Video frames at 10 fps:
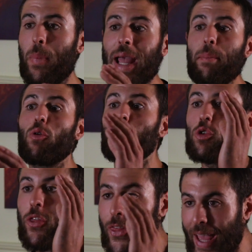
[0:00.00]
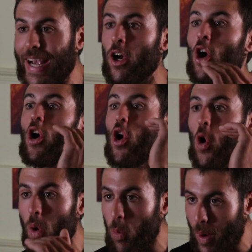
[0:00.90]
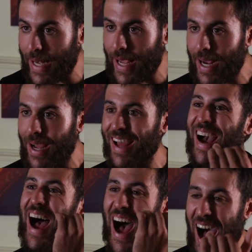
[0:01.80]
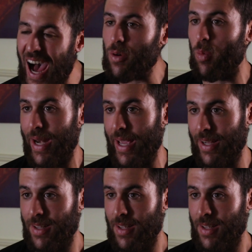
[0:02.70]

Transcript: The people you think who are winning aren't winning.